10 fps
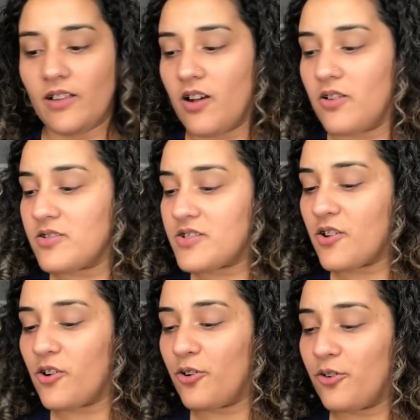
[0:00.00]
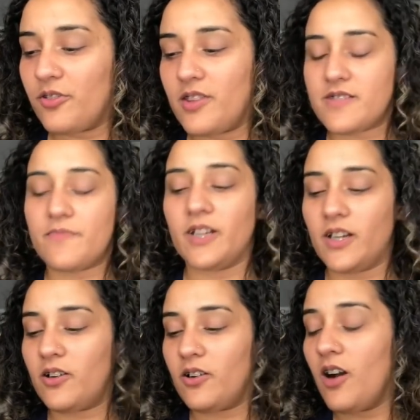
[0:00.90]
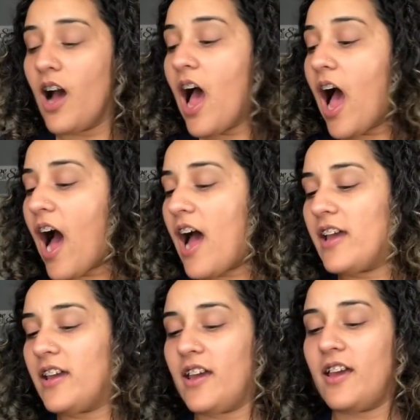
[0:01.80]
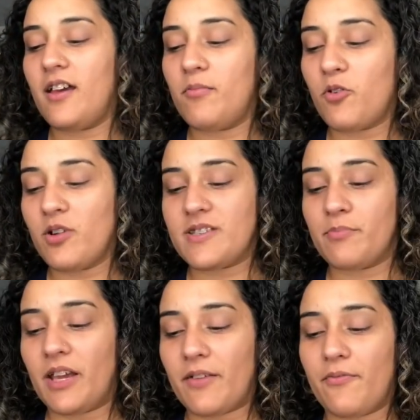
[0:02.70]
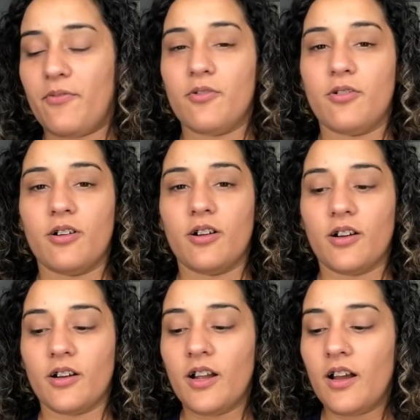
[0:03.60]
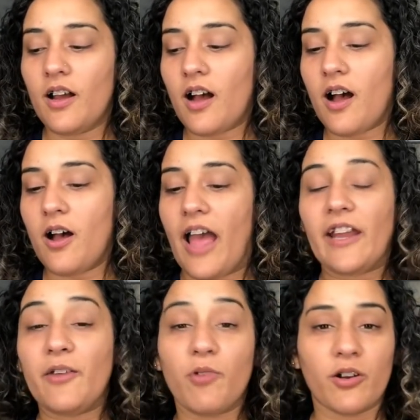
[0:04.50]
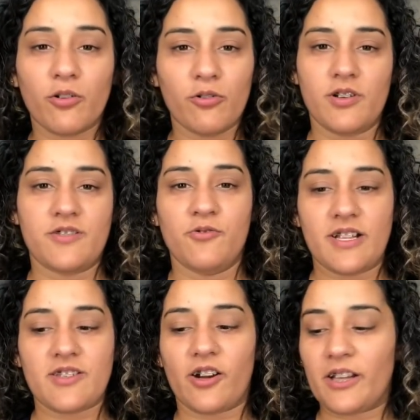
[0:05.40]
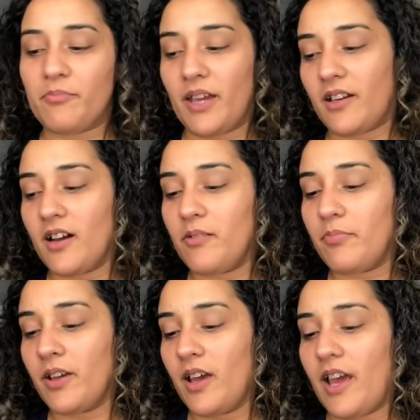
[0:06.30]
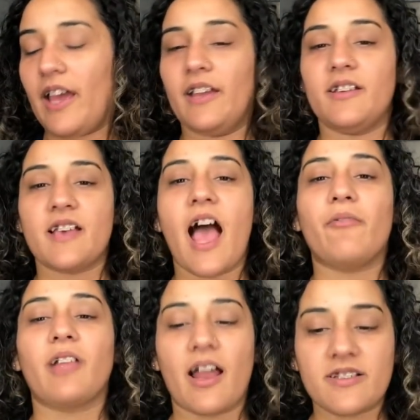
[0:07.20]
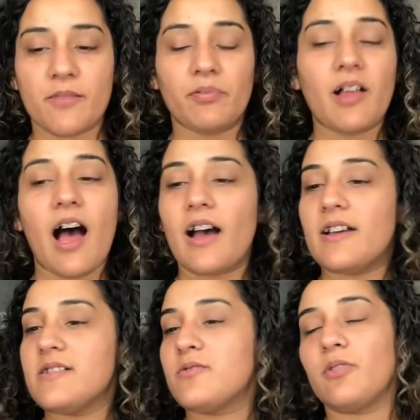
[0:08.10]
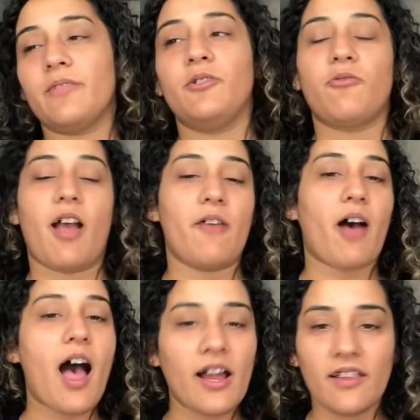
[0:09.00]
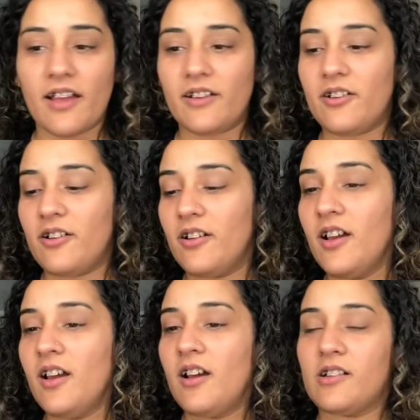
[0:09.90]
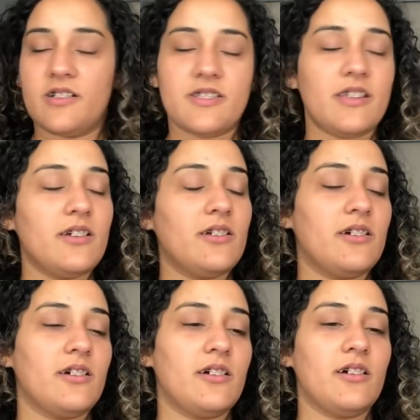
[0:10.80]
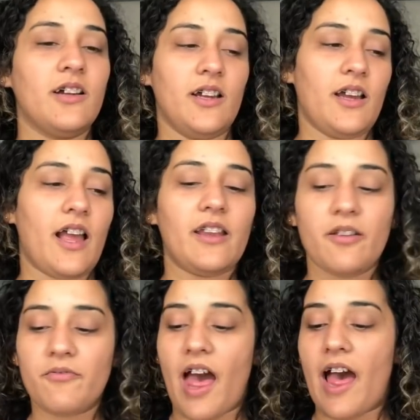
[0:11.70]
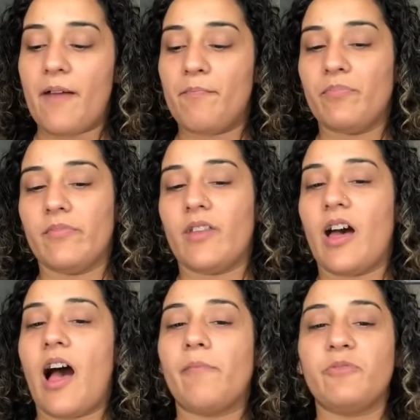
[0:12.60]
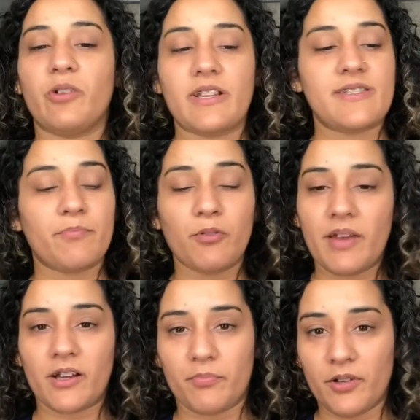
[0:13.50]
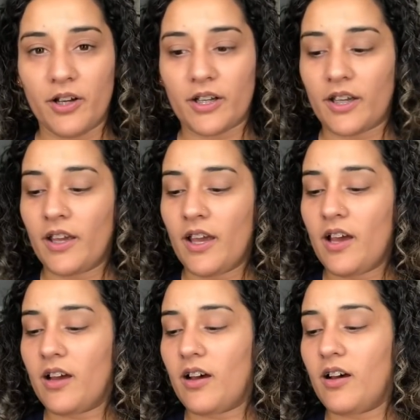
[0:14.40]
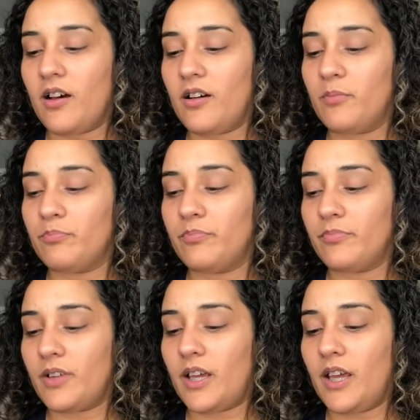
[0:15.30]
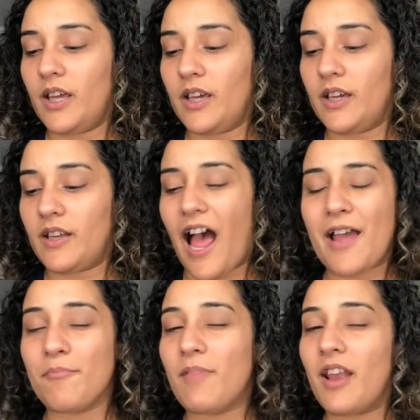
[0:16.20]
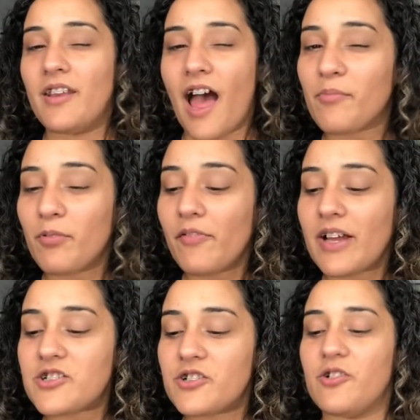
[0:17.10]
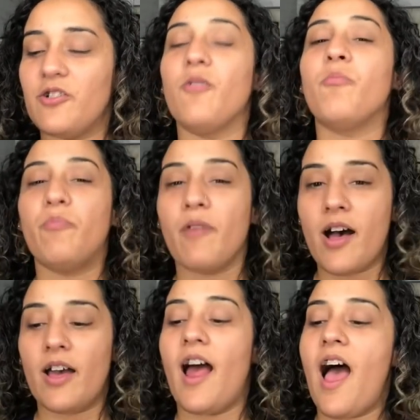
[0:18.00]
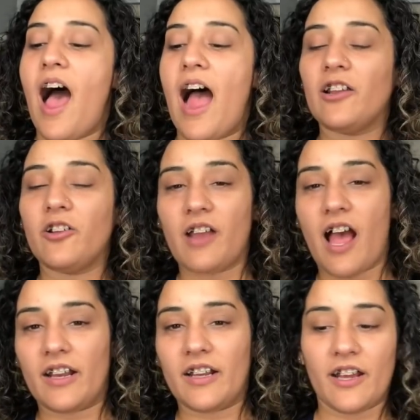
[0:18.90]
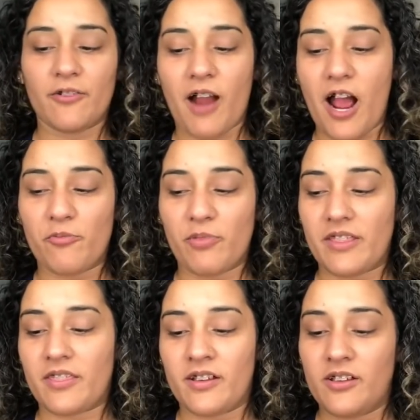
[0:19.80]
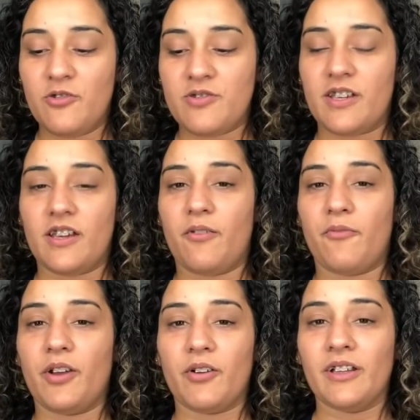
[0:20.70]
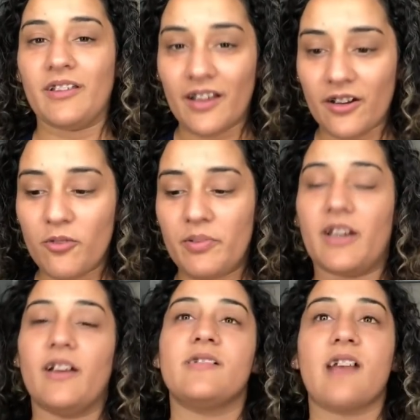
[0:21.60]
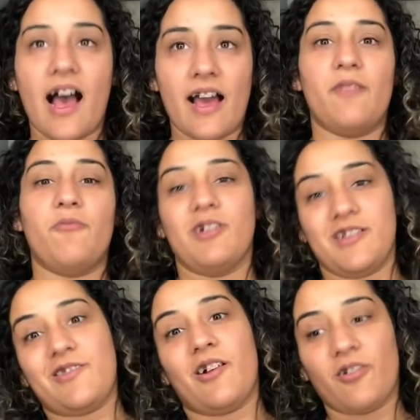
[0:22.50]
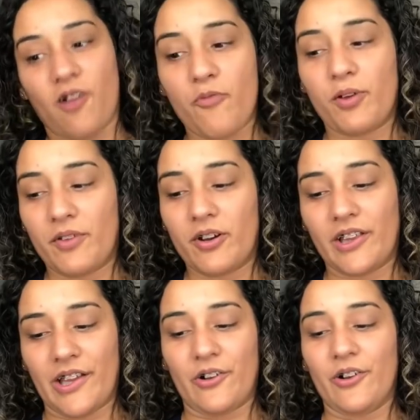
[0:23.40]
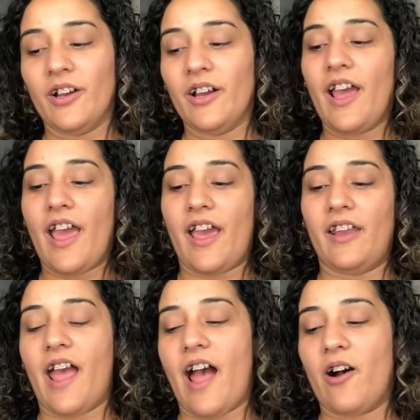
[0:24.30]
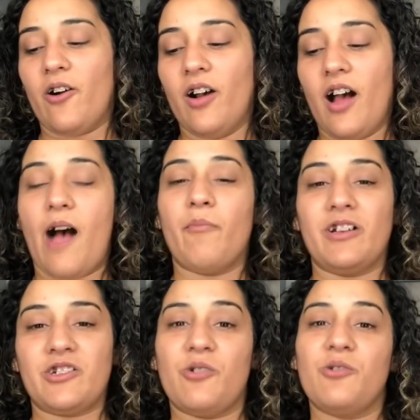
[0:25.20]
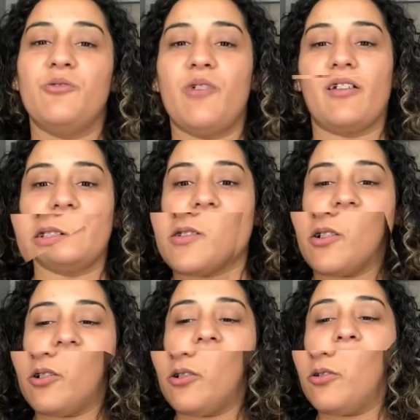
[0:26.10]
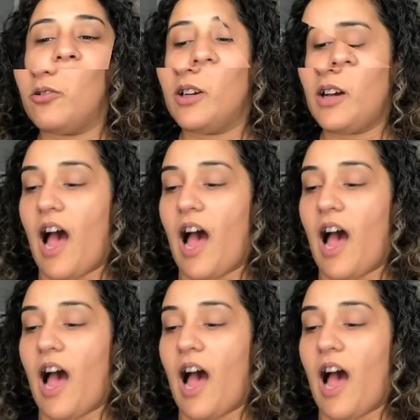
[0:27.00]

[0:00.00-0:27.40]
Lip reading: Hello, so this video I am going to make for anyone who is new at starting makeup and doesn't have a lot of supplies. If you don't have eyeliner, concealer, any of that, I'm doing a simple makeup look, and I'm not a professional, but I learned how to get around with using very little because I once started off with very little, and now I'm going to show you how to do the same.